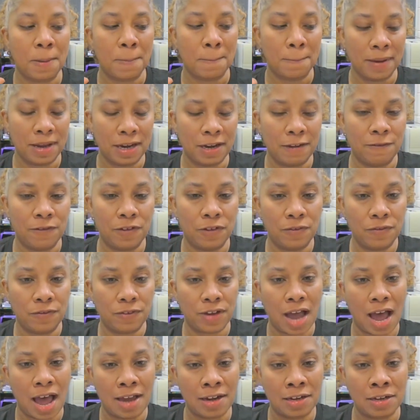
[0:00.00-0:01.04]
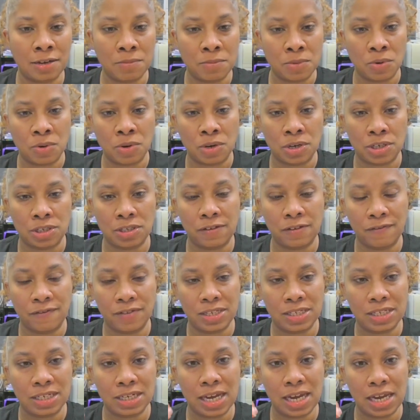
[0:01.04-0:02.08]
But if you've gotten a more
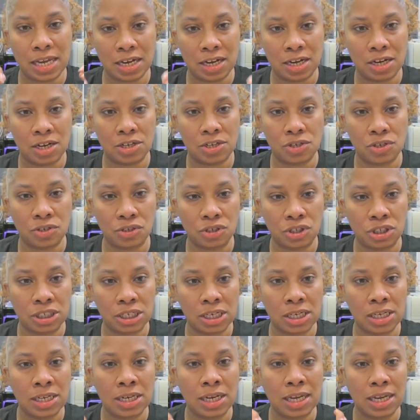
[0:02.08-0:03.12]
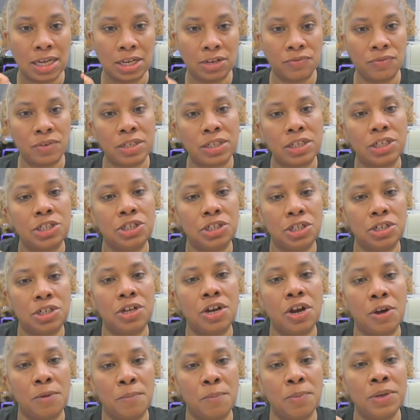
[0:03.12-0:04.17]
sophisticated assertion, it really should
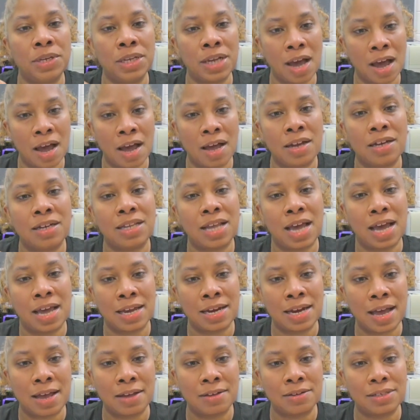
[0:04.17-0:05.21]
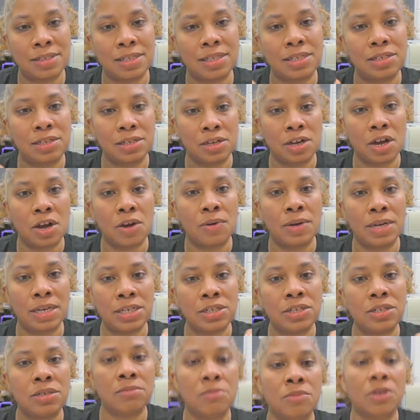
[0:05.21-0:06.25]
go beyond that analysis and go
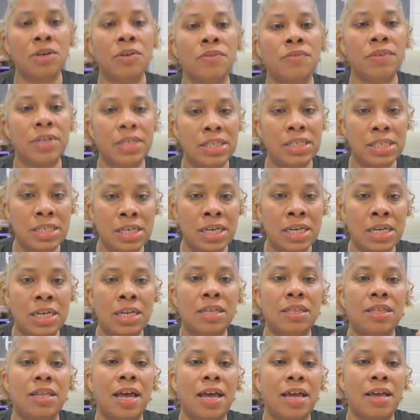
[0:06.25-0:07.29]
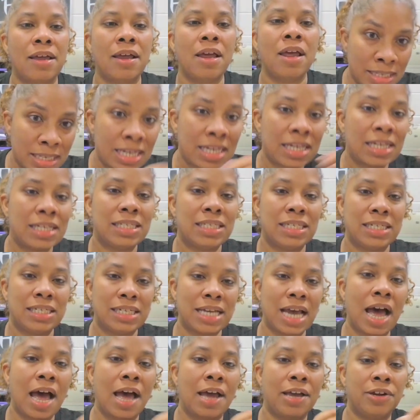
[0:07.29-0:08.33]
into more reasoning that needs to
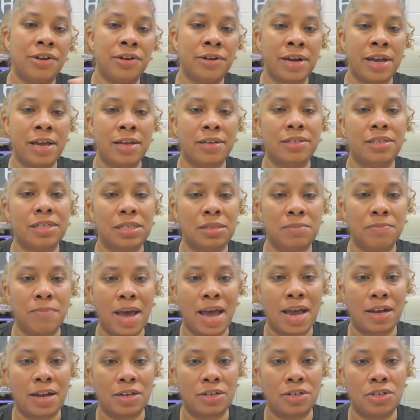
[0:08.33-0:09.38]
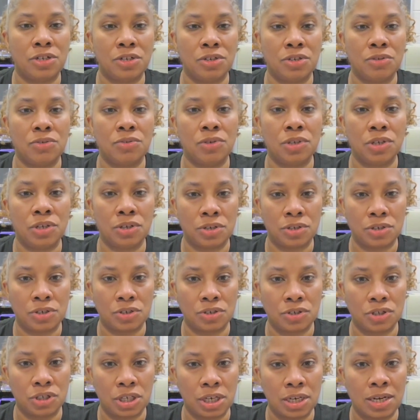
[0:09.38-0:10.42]
tie your analysis back to your
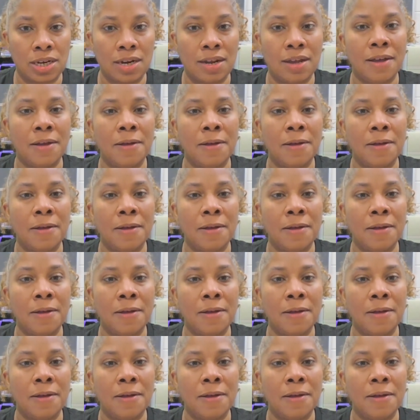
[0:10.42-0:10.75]
assertion.